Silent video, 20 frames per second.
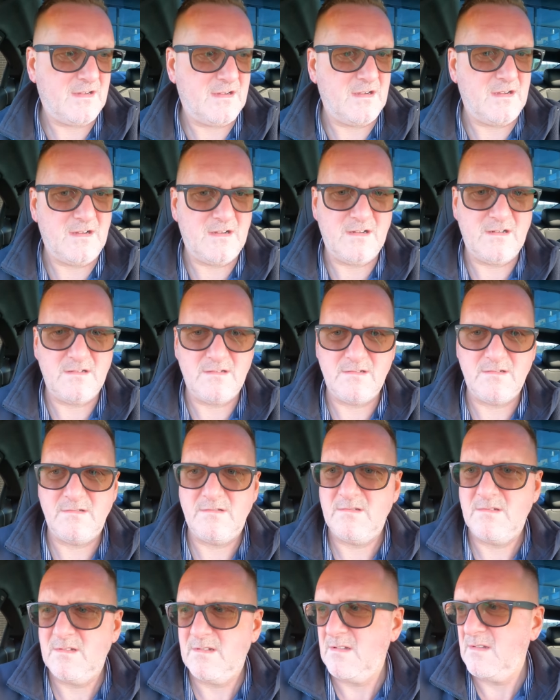car,
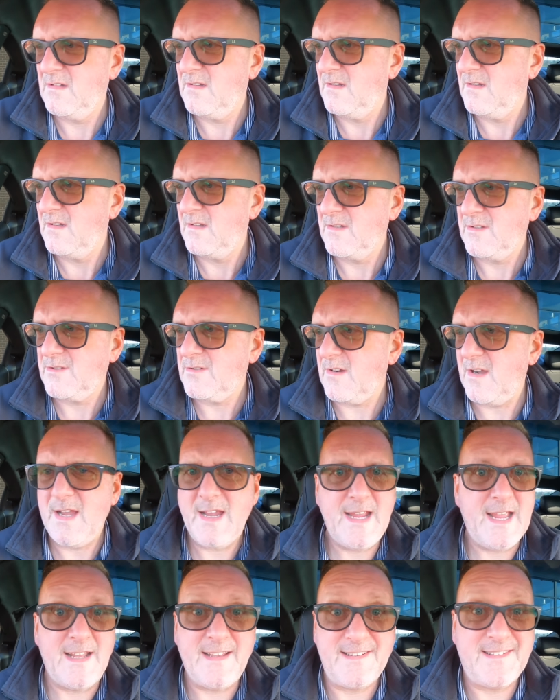try
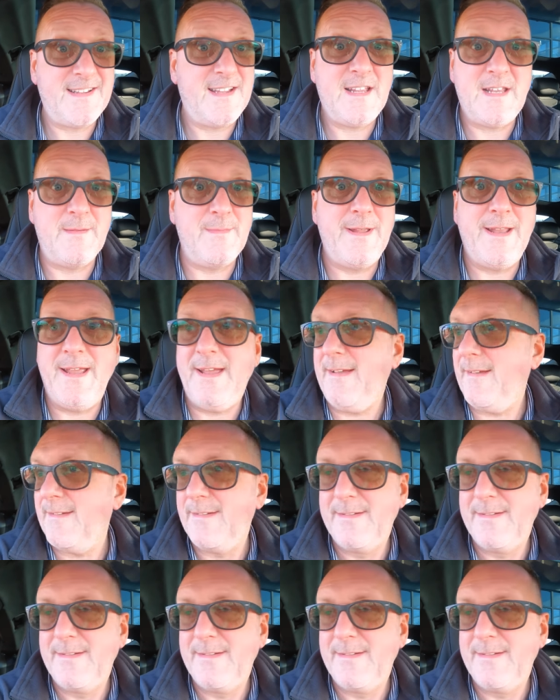again, see you in a minute.